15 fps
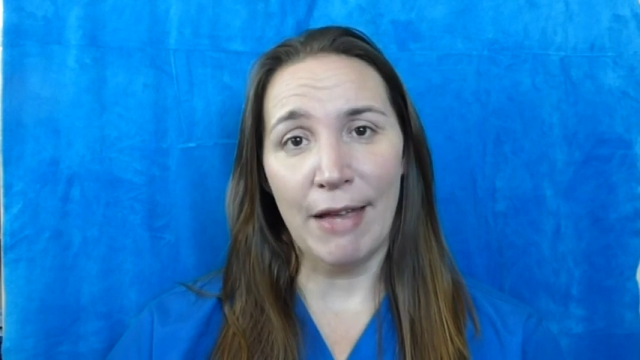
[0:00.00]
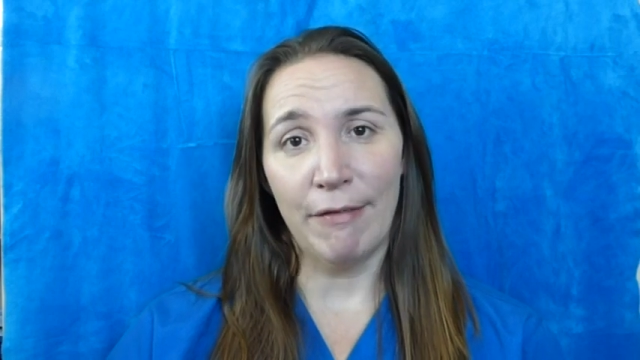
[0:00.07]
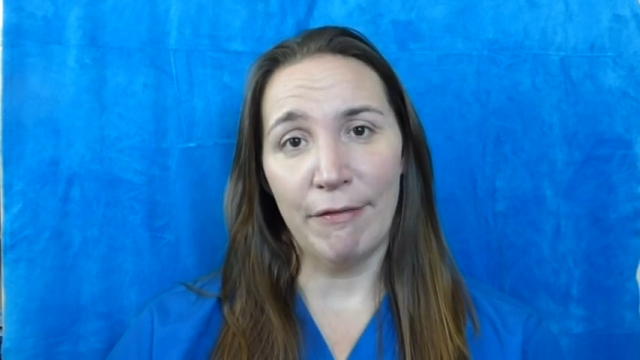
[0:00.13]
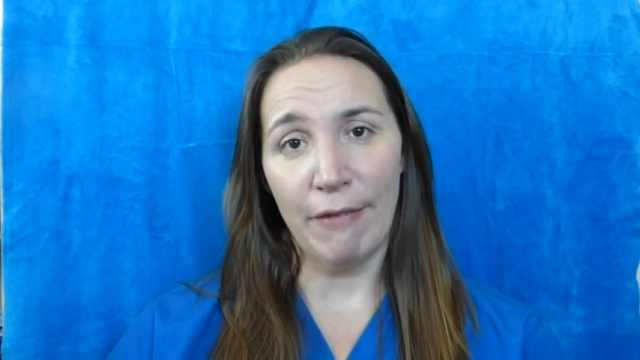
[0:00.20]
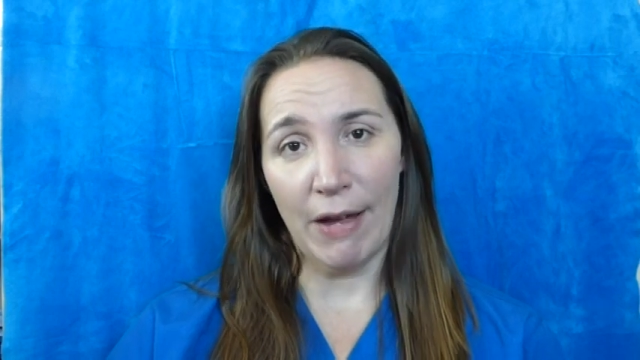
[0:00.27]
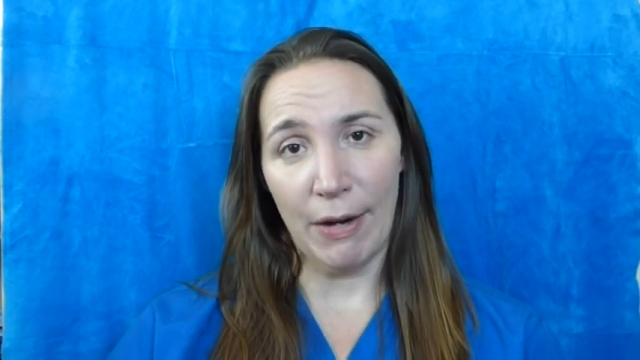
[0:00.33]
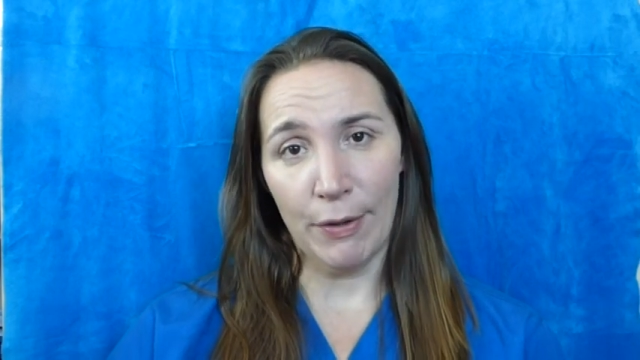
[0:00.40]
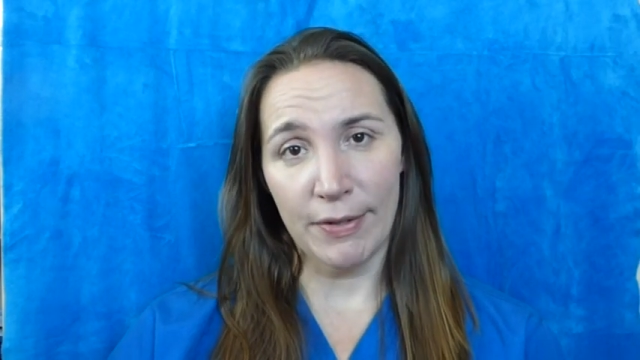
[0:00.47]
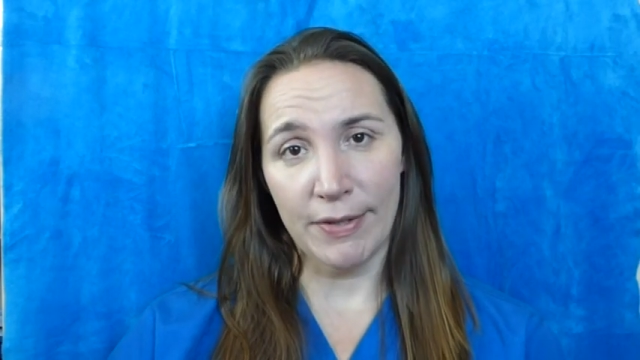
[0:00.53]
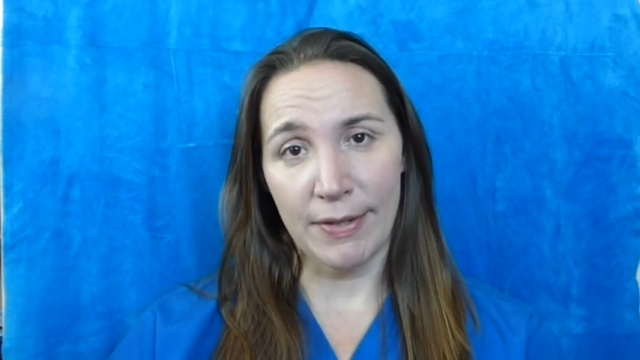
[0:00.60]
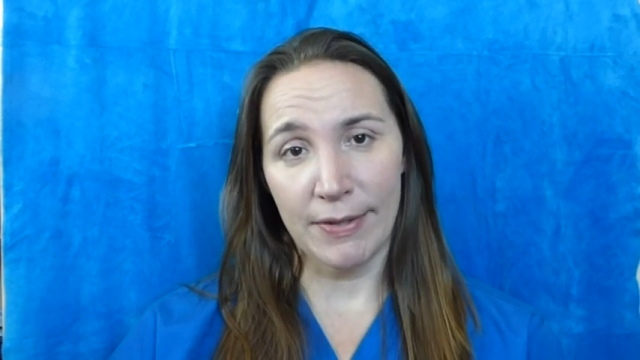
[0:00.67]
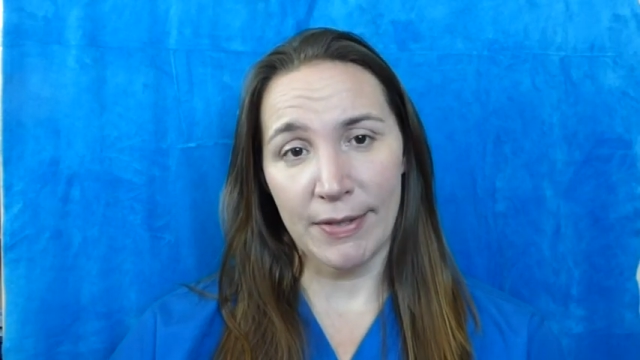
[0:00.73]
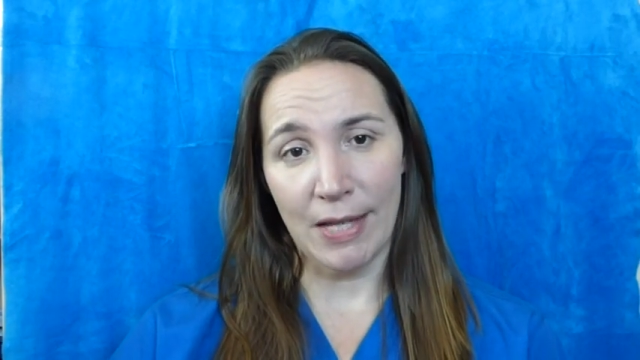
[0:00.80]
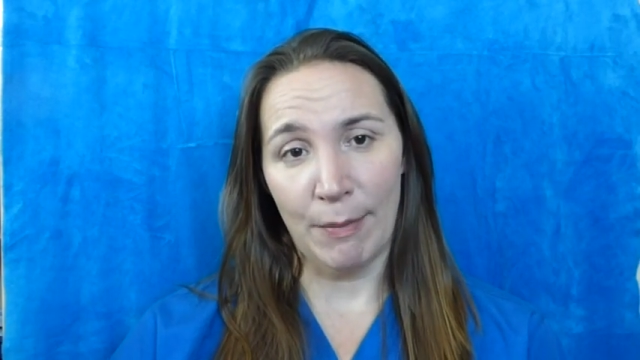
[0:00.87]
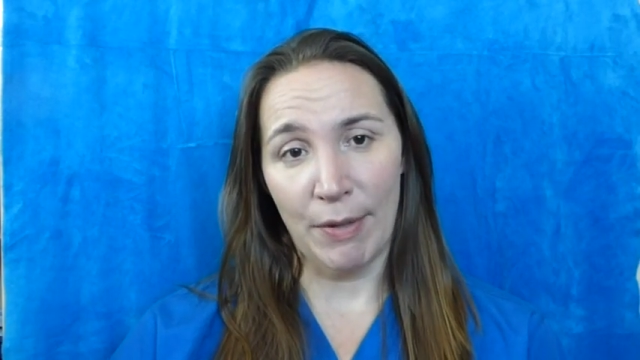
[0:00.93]
and
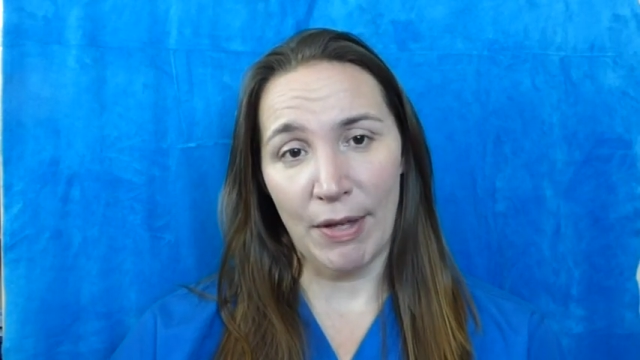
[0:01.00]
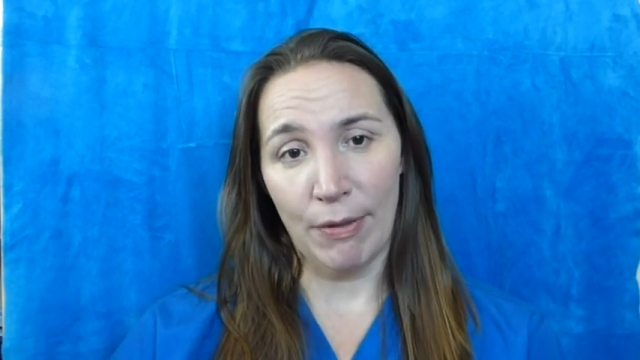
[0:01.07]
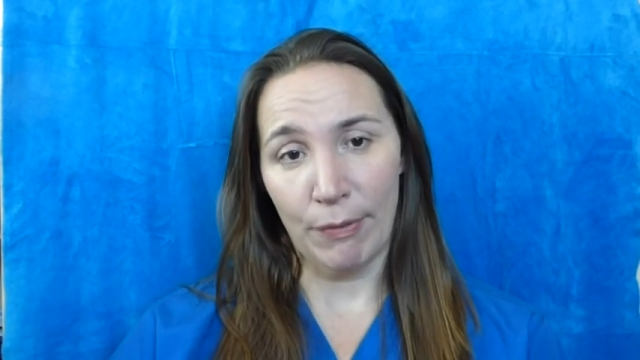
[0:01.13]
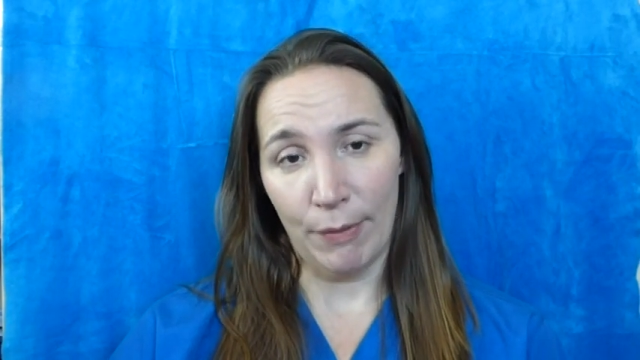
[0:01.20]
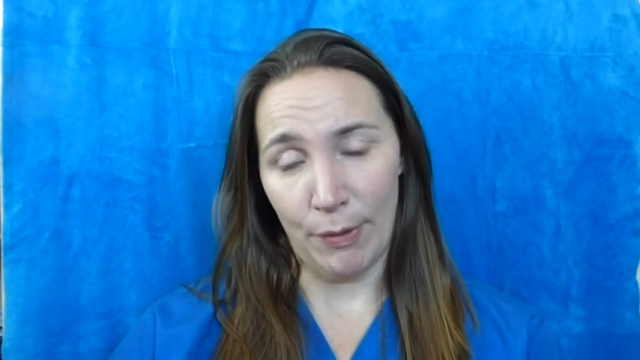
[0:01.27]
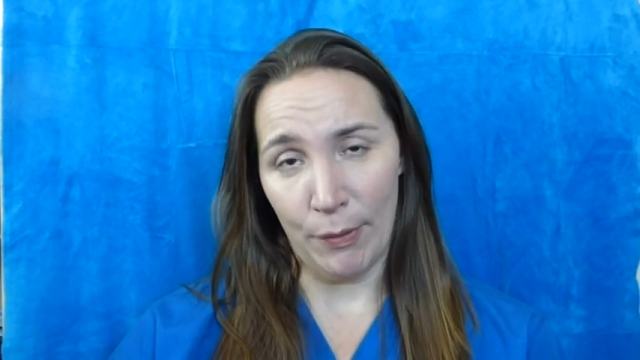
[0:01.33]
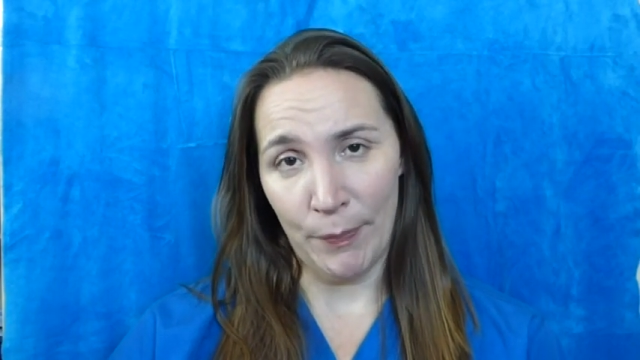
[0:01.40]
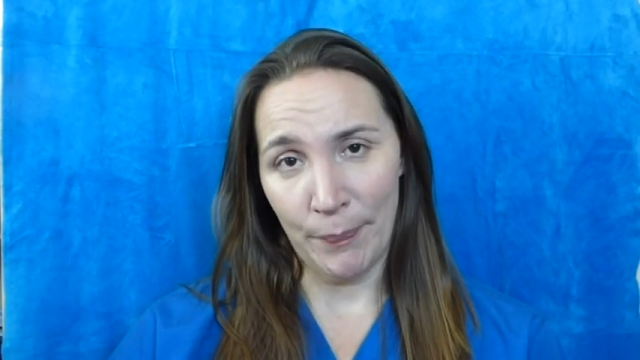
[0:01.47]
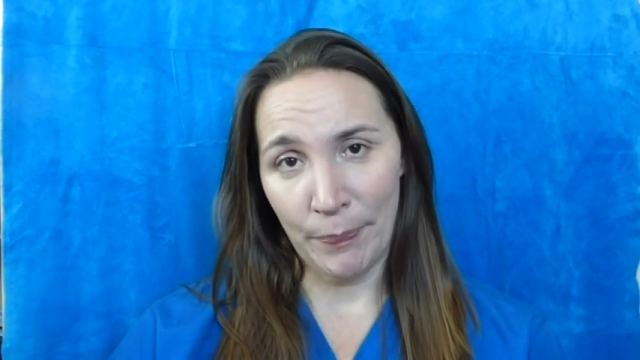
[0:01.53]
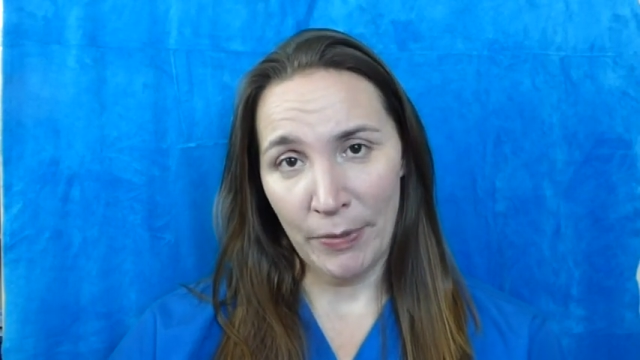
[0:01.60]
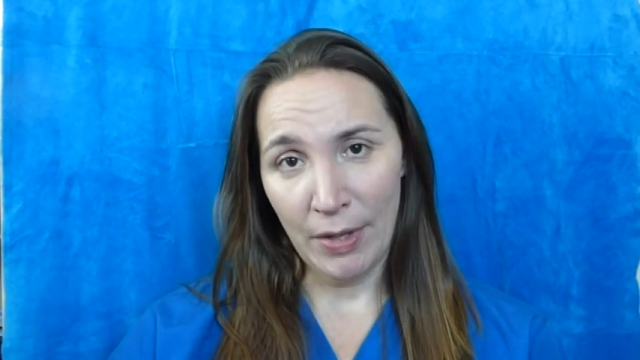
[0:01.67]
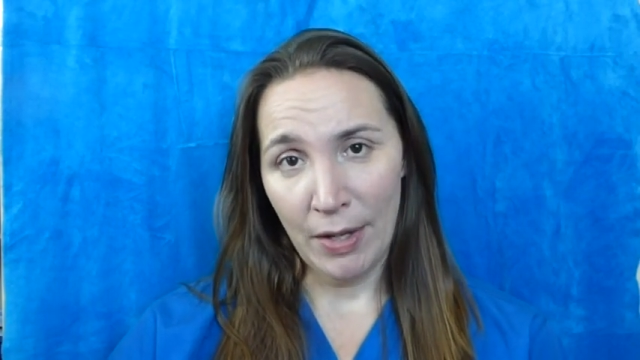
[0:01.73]
viruses coming through.